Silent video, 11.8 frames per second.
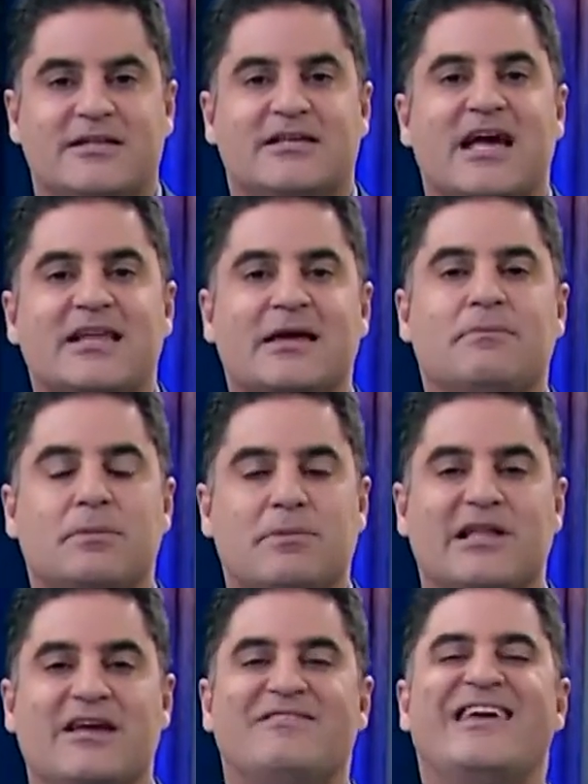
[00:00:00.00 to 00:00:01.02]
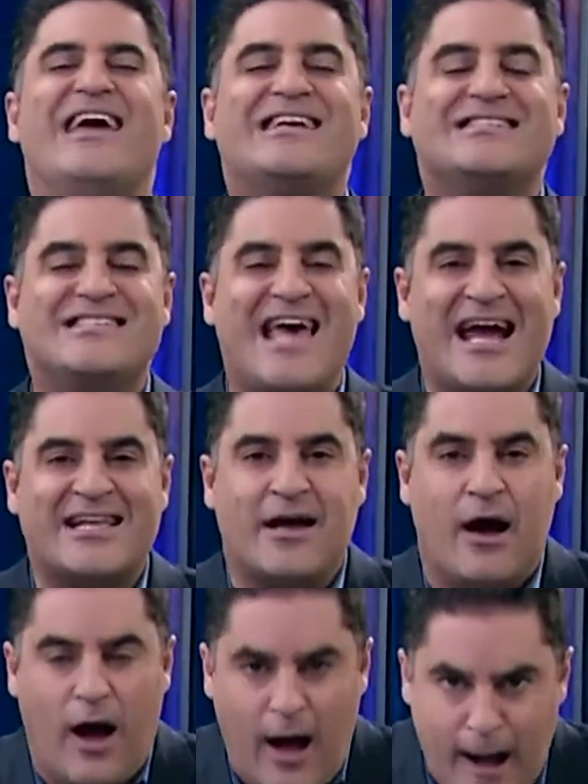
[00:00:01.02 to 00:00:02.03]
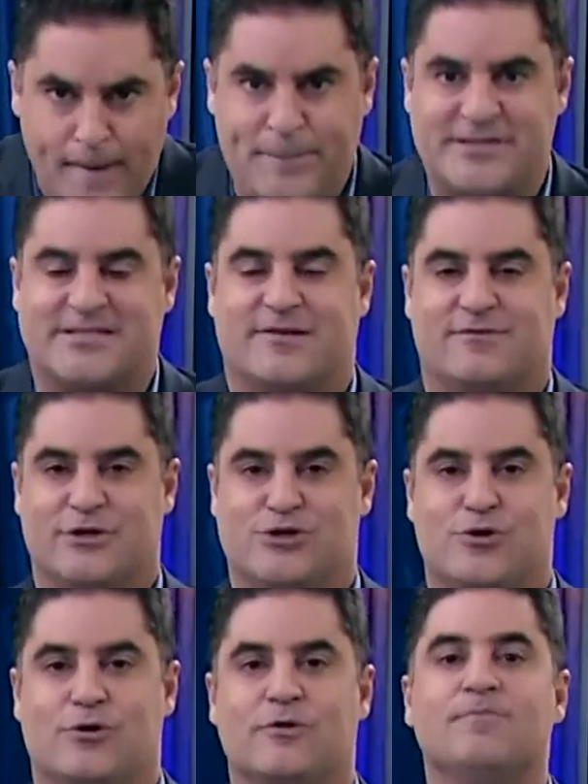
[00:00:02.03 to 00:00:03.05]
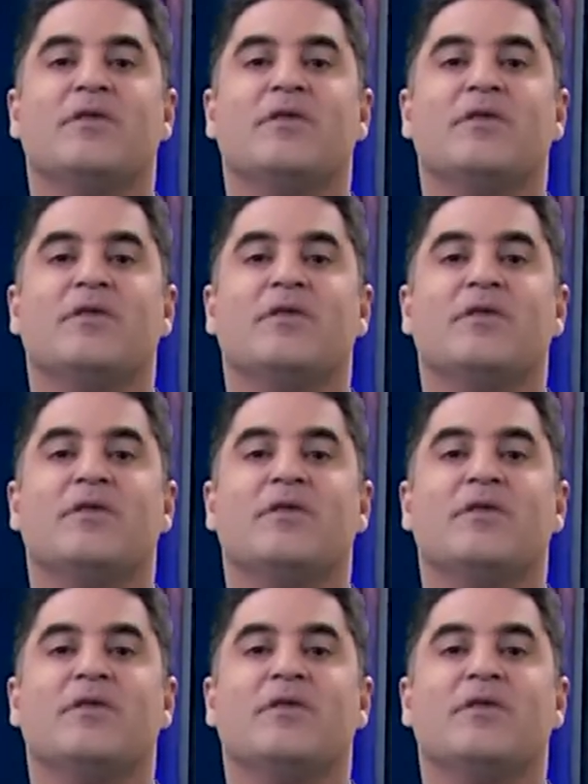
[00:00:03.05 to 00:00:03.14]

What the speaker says: to get them to believe the exact opposite of the truth,